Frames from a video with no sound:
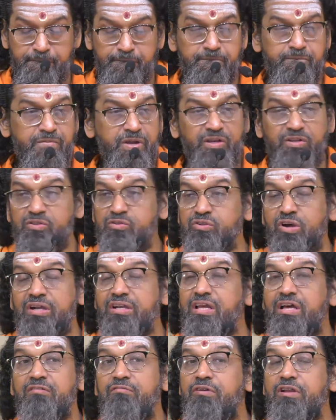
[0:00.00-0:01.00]
It is
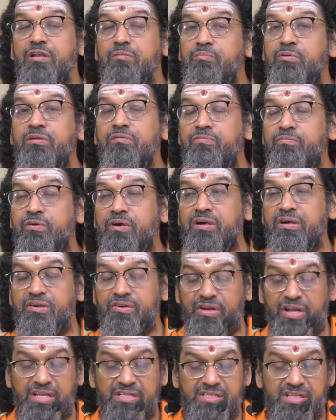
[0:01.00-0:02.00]
not available for
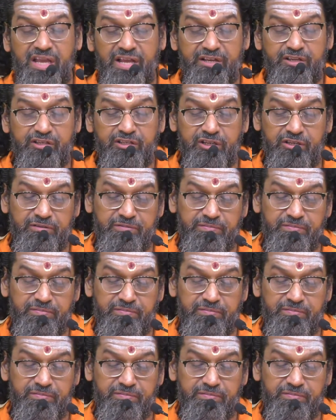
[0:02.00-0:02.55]
transaction.